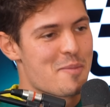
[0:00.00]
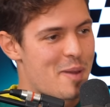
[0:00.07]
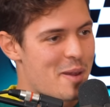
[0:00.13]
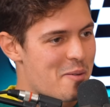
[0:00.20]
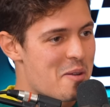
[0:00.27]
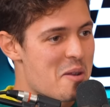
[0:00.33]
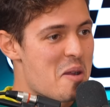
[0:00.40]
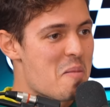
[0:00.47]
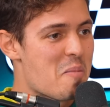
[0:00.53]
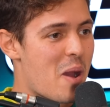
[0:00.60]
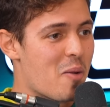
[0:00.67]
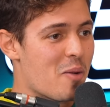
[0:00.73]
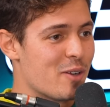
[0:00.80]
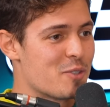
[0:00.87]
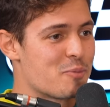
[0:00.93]
My my
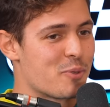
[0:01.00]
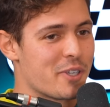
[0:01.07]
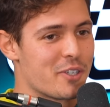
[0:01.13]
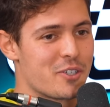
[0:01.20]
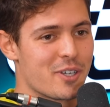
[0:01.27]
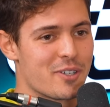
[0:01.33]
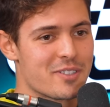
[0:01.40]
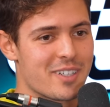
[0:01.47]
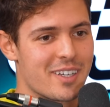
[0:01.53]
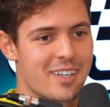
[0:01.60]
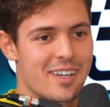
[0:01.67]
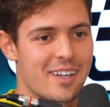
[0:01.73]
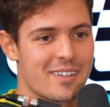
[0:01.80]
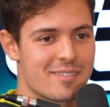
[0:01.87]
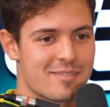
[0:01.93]
one is pretty chill. It's like
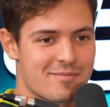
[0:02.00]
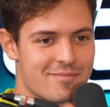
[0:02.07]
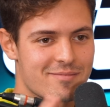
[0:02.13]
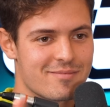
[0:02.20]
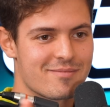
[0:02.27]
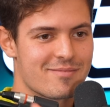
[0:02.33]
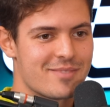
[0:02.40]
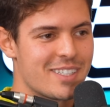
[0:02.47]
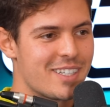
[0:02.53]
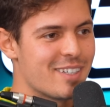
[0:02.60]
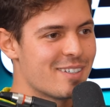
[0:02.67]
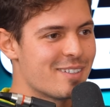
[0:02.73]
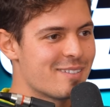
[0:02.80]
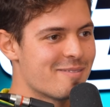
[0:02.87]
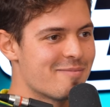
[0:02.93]
yeah,
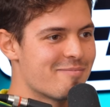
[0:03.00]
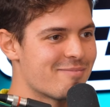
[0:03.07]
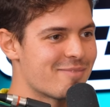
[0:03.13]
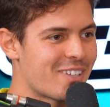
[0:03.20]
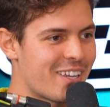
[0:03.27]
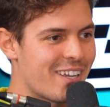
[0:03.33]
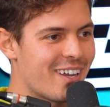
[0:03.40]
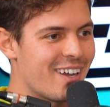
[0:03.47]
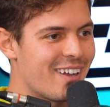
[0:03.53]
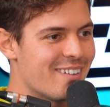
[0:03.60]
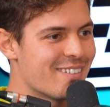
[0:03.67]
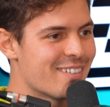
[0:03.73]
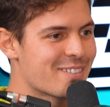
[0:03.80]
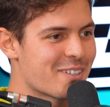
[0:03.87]
dinner. See ya.